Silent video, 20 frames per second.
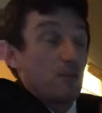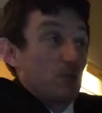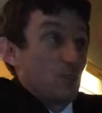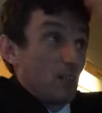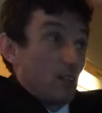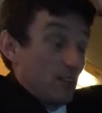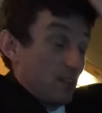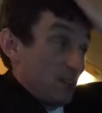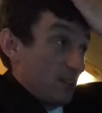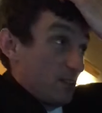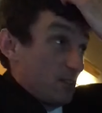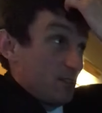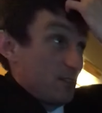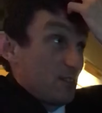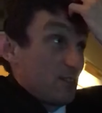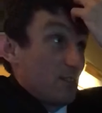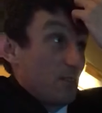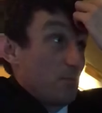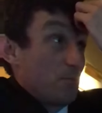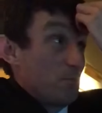I think
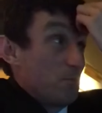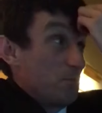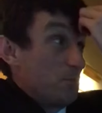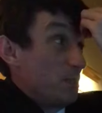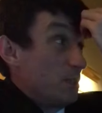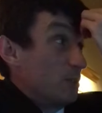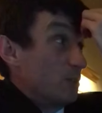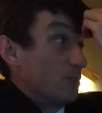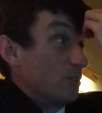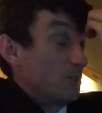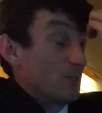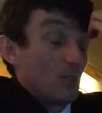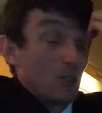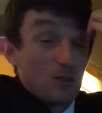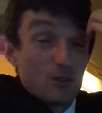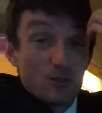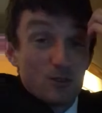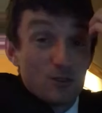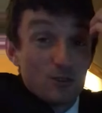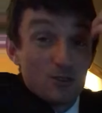some Beatles
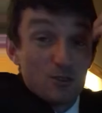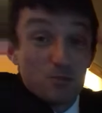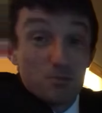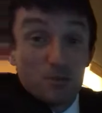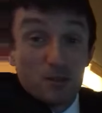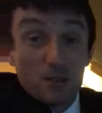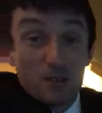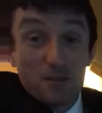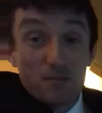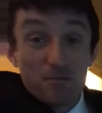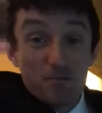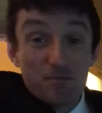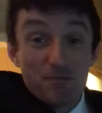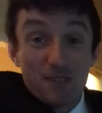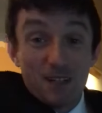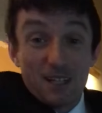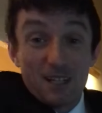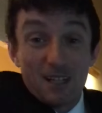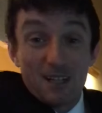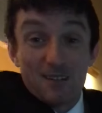songs, but
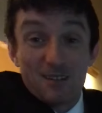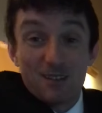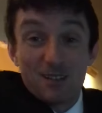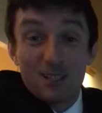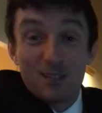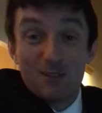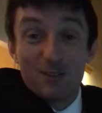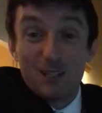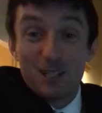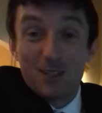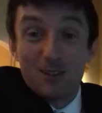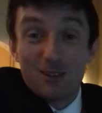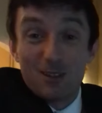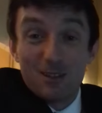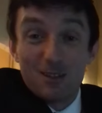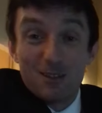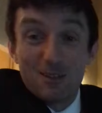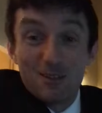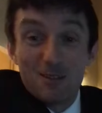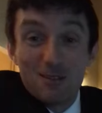I can't think of any right
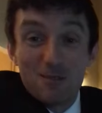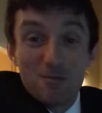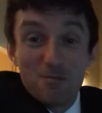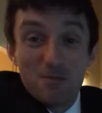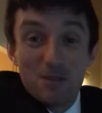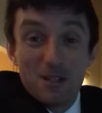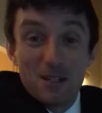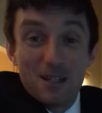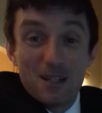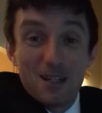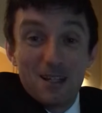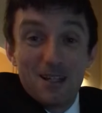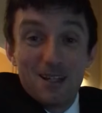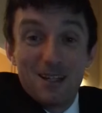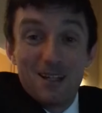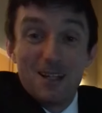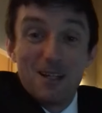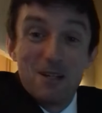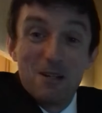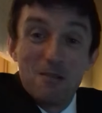now. But
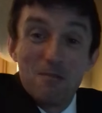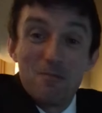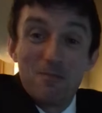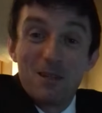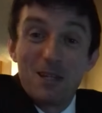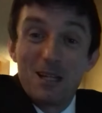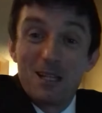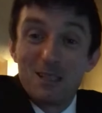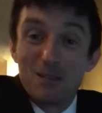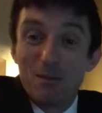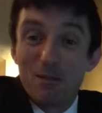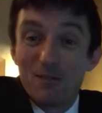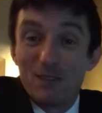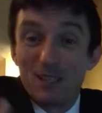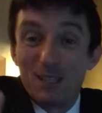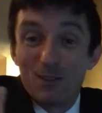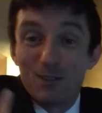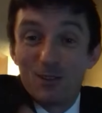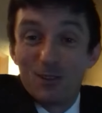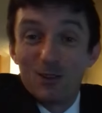um, yeah, it's a bit of a
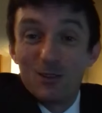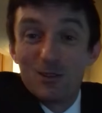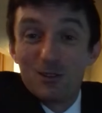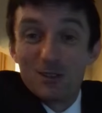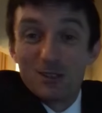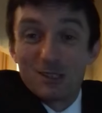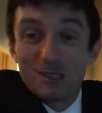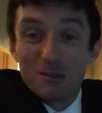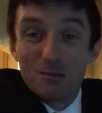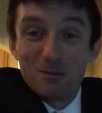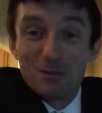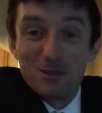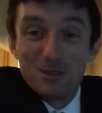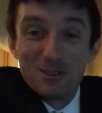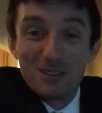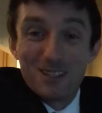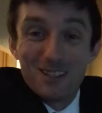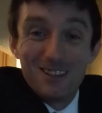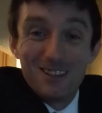different look, I suppose.